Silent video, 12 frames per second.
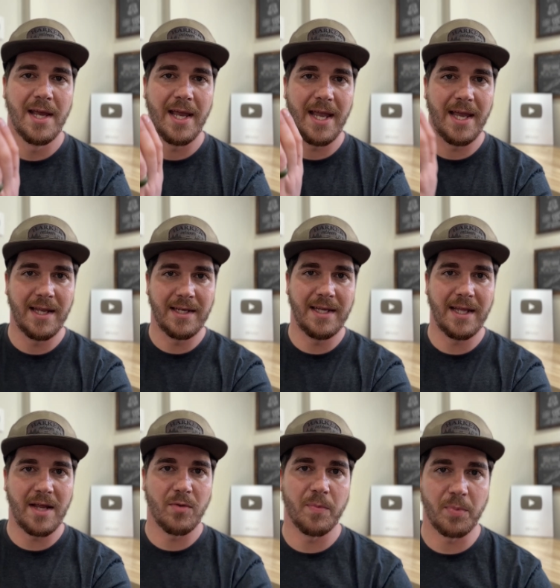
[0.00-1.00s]
and get
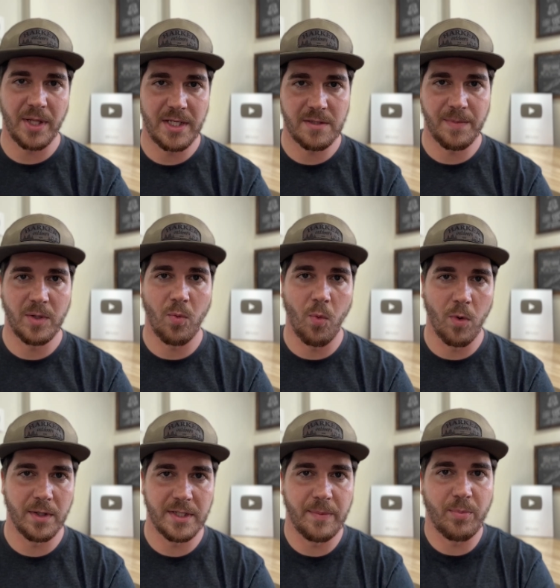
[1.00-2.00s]
a replacement
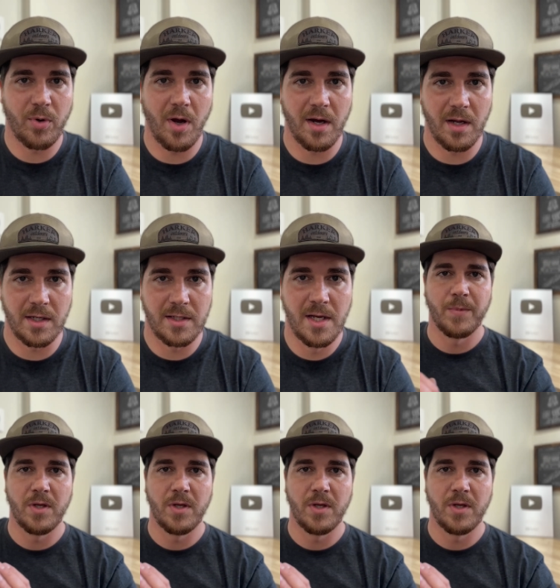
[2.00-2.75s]
warranty product